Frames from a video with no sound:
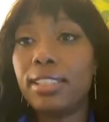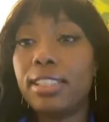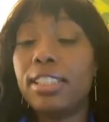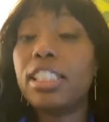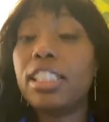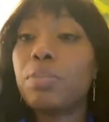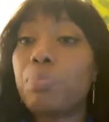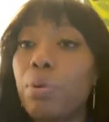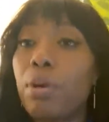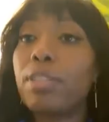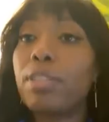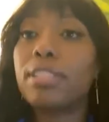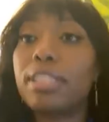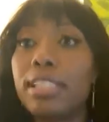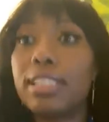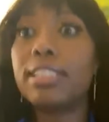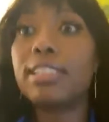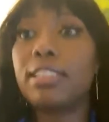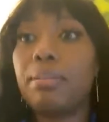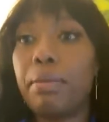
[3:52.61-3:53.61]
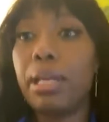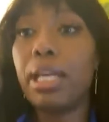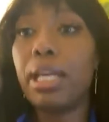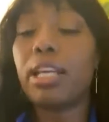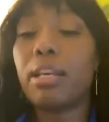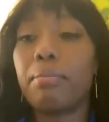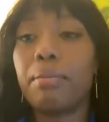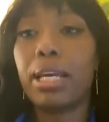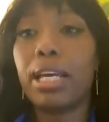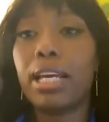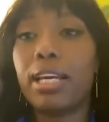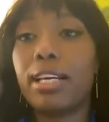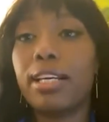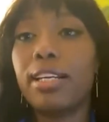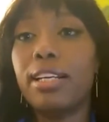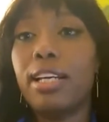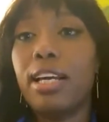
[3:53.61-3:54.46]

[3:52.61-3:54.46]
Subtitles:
this person is demeaning me?